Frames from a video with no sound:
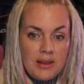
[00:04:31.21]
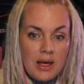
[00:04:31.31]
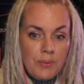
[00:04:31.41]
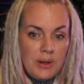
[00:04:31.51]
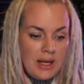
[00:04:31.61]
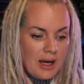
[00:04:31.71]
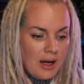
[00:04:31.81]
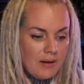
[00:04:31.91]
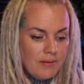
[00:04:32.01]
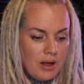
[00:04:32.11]
then we
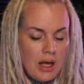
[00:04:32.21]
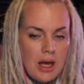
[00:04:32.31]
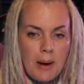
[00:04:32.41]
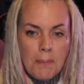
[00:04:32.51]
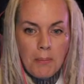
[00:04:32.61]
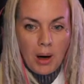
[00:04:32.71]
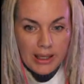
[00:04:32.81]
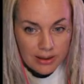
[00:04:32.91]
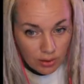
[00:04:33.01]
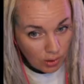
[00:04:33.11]
have
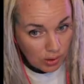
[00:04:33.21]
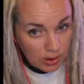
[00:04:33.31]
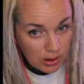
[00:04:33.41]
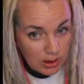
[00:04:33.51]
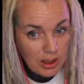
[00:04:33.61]
Michael.